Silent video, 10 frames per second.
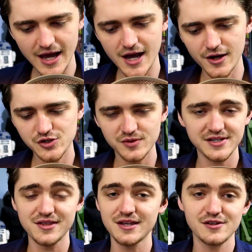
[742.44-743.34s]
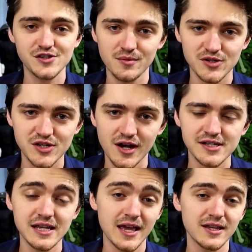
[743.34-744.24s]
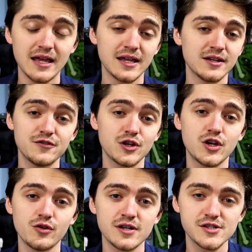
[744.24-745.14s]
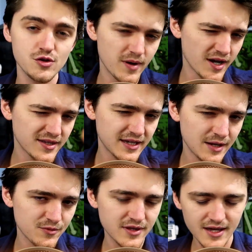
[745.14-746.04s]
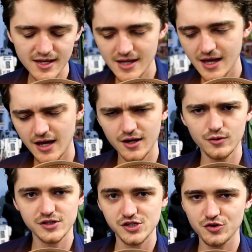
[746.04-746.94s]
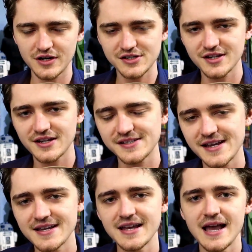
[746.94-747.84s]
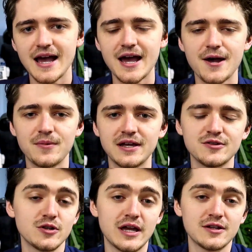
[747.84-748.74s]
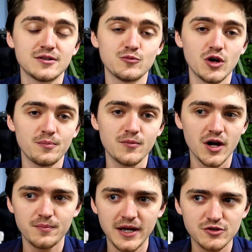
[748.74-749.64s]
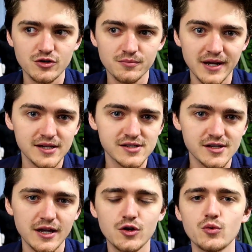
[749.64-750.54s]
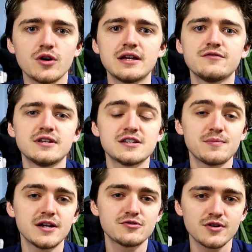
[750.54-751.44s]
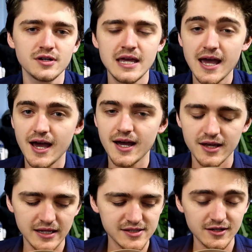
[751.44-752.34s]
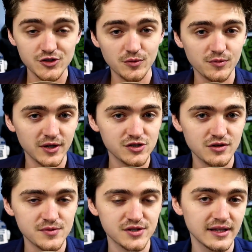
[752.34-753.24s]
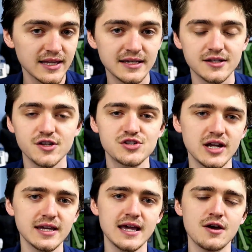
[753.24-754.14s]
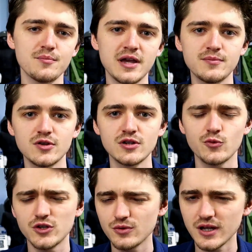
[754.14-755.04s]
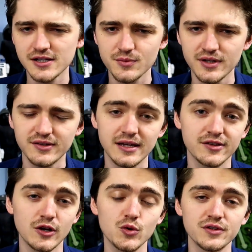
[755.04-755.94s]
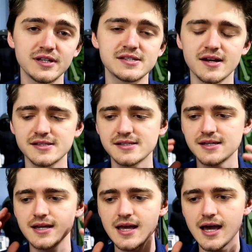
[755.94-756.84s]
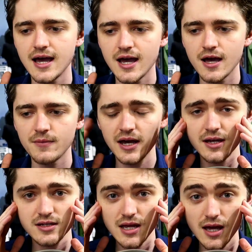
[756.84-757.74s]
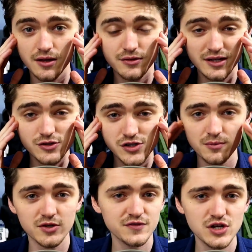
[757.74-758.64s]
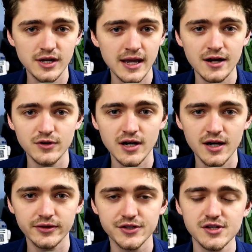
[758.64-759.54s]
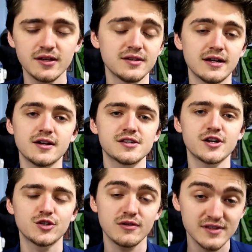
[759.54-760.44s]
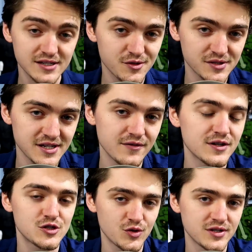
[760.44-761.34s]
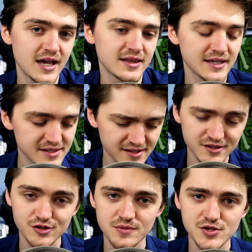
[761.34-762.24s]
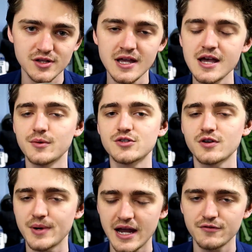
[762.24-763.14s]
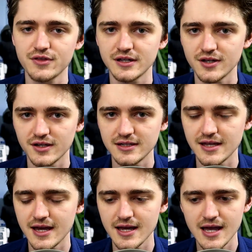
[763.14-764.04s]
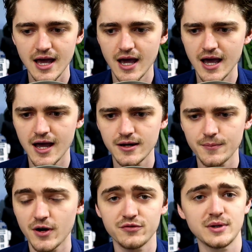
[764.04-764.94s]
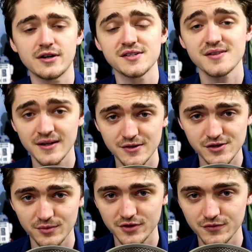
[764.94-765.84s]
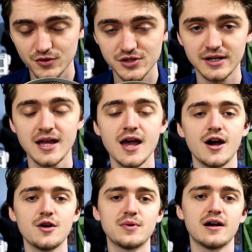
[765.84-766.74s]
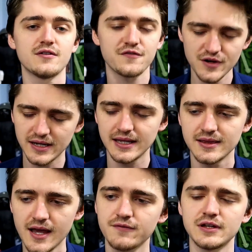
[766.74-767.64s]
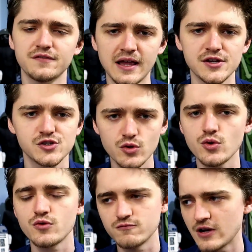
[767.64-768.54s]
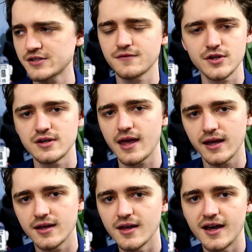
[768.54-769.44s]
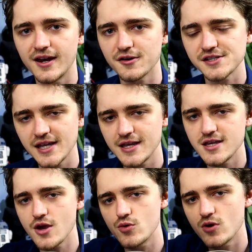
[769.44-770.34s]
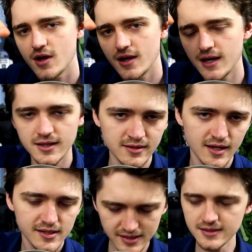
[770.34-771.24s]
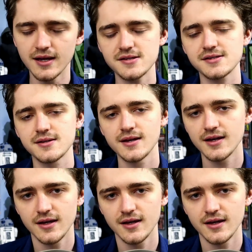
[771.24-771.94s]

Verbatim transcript: Uh, I just want to say thank you so much, guys. And and if you're curious, you behind the camera there, uh, or the screen, should I say, um, and what my Patreon page is like, or what even is Patreon, uh, it's at the top of my description, the link. So check it out. Maybe you, you will like some of the tiers, like all of these guys did. Um, and yeah, thank you so much for checking out. Regardless, other than that, guys, I do have a Discord server. Join that. Links in the description. We talk about everything nerdy there. And apart from that, guys, thank Thank you so much for watching. I hope you have a freaking lovely flash doodle rest of your day. And I'll see you in the next